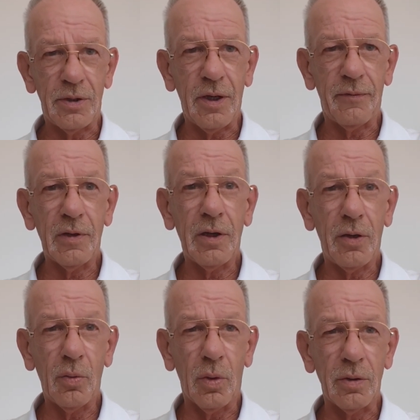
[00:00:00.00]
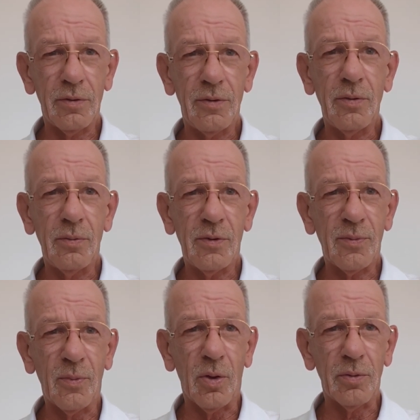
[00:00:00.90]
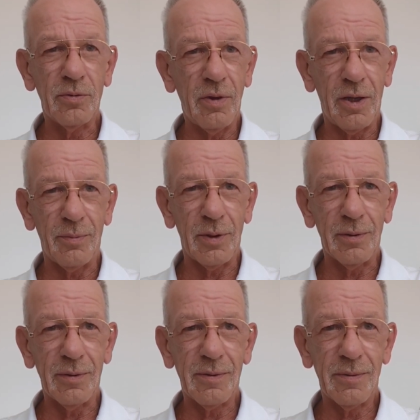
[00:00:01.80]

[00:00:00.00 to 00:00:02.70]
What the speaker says: definitely want two small treadmills.